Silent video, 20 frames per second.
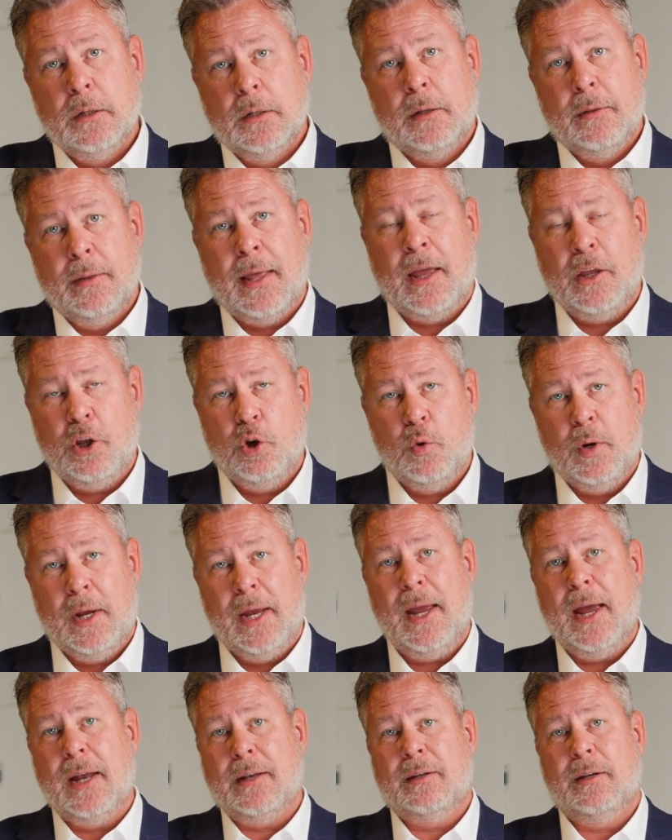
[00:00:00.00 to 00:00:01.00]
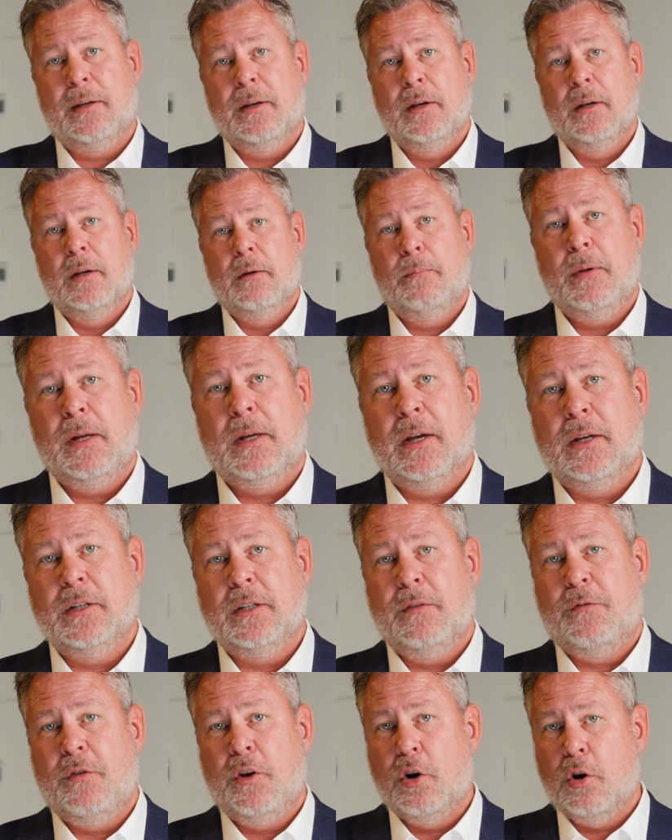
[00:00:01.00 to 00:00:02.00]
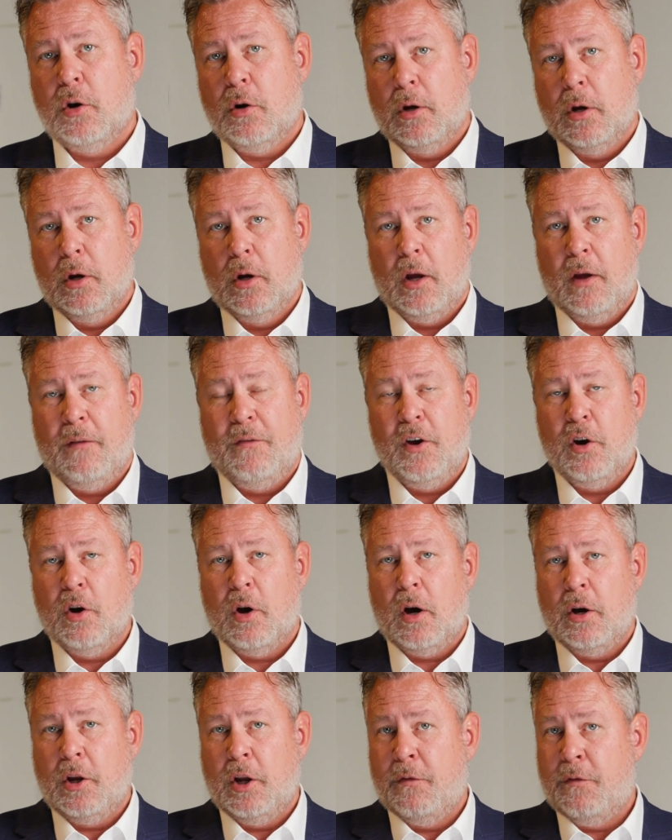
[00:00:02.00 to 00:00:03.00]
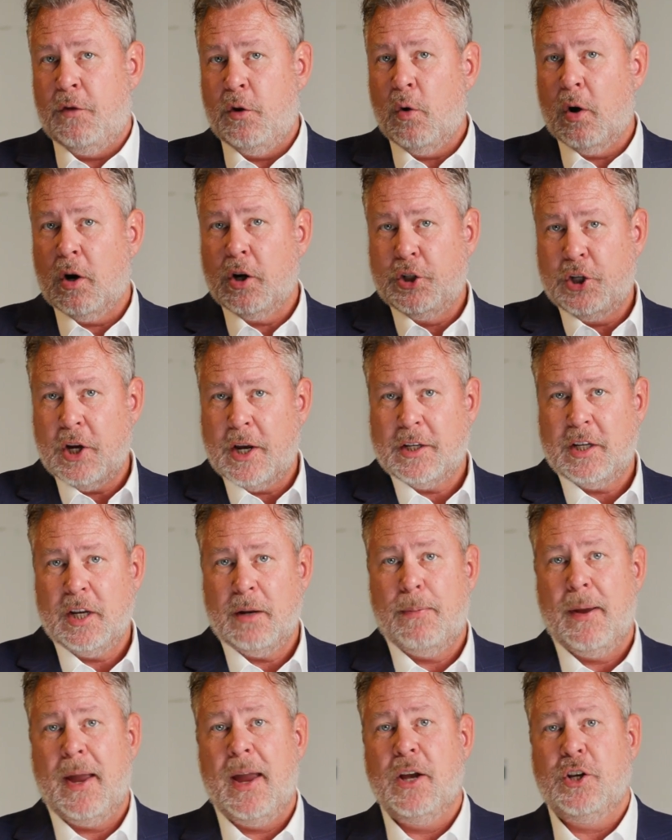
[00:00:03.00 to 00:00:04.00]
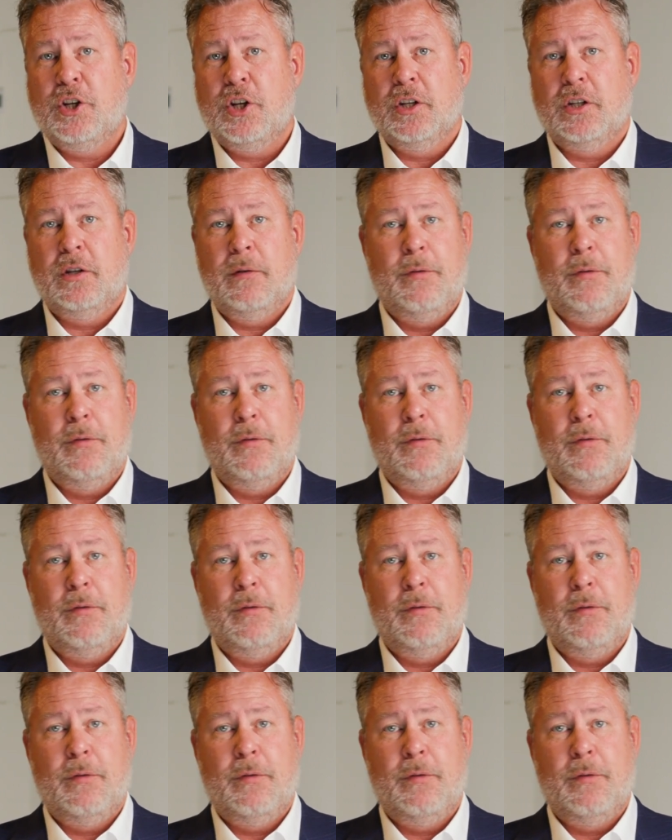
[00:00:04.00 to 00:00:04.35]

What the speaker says: that you hit, because if you are adjusting patients,